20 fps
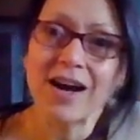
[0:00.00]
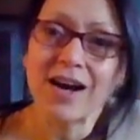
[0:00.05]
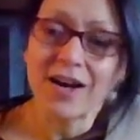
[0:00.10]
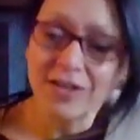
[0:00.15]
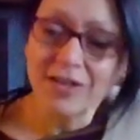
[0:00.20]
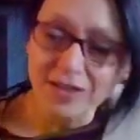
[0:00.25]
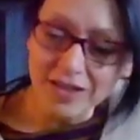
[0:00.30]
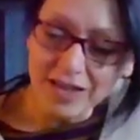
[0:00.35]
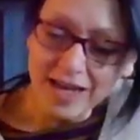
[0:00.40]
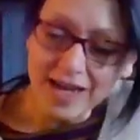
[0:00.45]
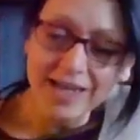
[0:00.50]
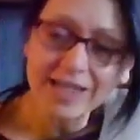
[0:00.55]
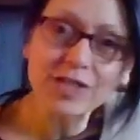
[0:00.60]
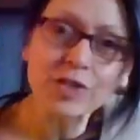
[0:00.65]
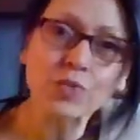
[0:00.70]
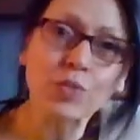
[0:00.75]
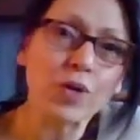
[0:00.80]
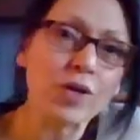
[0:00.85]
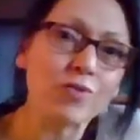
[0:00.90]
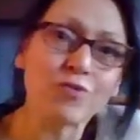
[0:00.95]

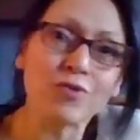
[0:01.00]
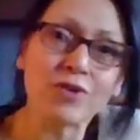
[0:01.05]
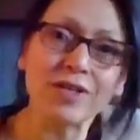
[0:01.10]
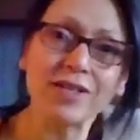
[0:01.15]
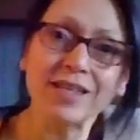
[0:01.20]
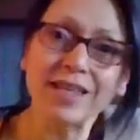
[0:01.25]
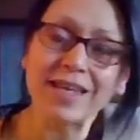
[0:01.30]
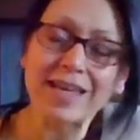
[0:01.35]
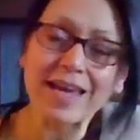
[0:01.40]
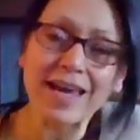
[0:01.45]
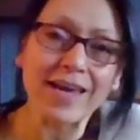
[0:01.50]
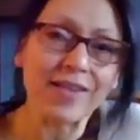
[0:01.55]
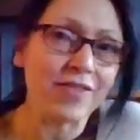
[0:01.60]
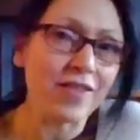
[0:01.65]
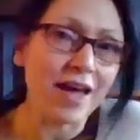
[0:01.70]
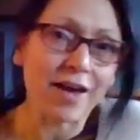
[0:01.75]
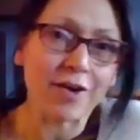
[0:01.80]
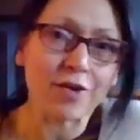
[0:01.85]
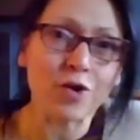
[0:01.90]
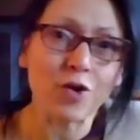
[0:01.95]
unless we really get
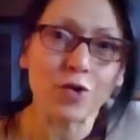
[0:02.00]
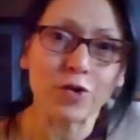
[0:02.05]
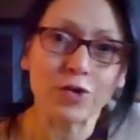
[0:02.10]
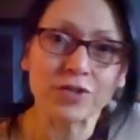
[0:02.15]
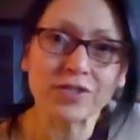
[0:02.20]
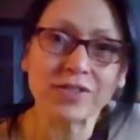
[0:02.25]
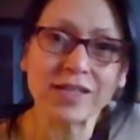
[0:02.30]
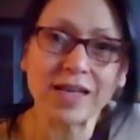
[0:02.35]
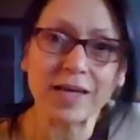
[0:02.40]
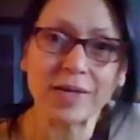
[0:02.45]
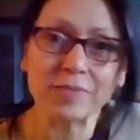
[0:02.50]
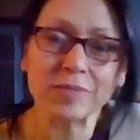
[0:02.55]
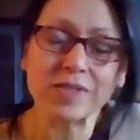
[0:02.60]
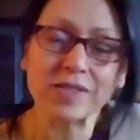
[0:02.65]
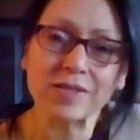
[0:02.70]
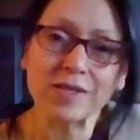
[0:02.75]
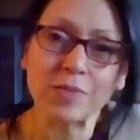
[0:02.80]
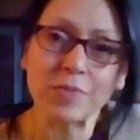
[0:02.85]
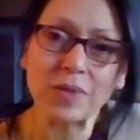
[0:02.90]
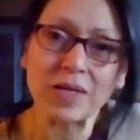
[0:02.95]
that concept
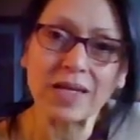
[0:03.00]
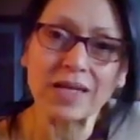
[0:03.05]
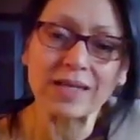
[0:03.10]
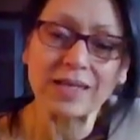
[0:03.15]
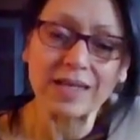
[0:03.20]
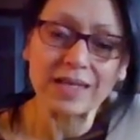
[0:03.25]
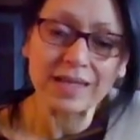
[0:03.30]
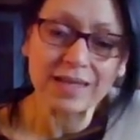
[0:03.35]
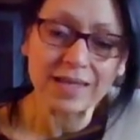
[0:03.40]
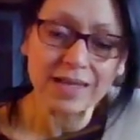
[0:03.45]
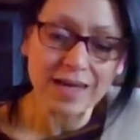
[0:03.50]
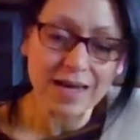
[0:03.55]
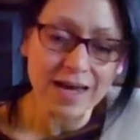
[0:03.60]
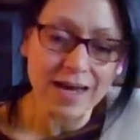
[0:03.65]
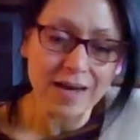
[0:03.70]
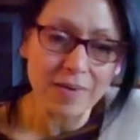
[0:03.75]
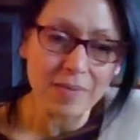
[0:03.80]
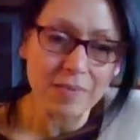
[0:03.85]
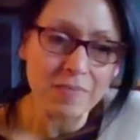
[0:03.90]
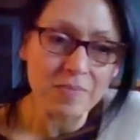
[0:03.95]
at the beginning,
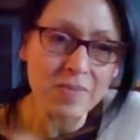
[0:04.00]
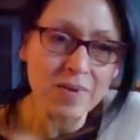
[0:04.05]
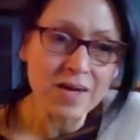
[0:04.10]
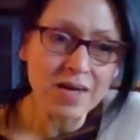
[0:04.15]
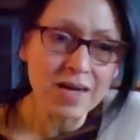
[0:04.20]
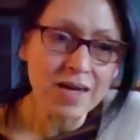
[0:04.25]
and